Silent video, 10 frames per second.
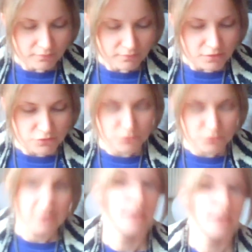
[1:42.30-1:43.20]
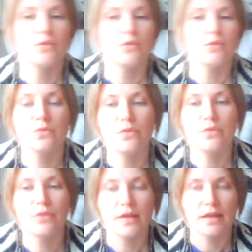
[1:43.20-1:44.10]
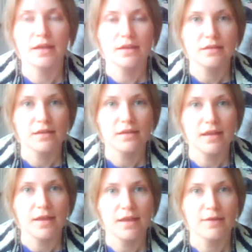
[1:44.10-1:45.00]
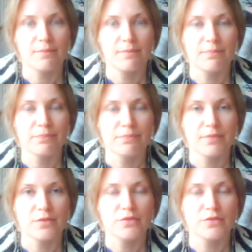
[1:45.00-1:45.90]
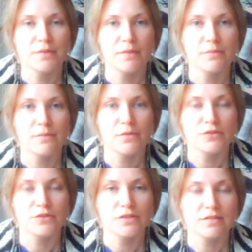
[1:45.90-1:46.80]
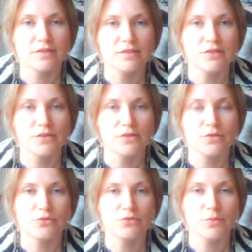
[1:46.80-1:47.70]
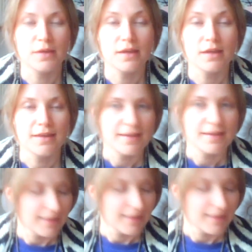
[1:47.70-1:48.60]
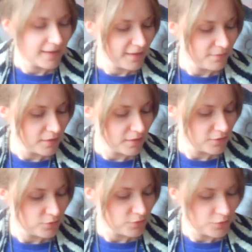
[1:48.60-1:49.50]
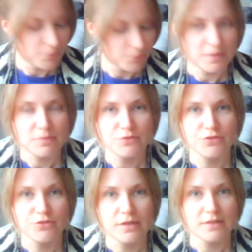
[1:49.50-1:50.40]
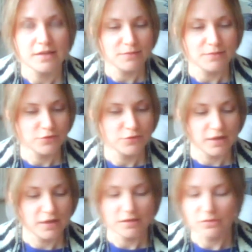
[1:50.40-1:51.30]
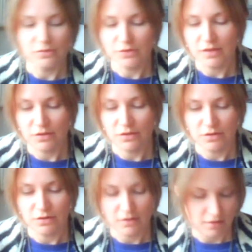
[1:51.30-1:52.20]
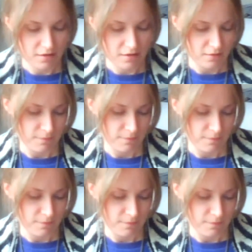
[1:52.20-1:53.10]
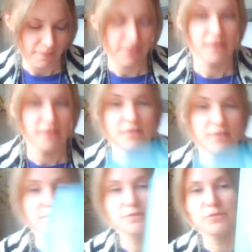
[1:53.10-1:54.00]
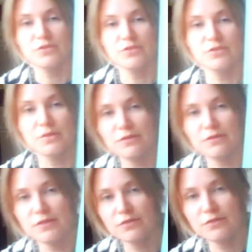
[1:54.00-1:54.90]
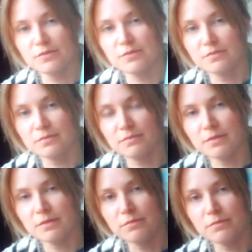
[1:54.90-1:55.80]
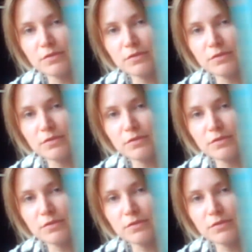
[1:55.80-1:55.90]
so I know that there's a mum watching this evening called Ruby, and I know that your baby's due any time. So I had looked out this, which is one of my favourite mum books. I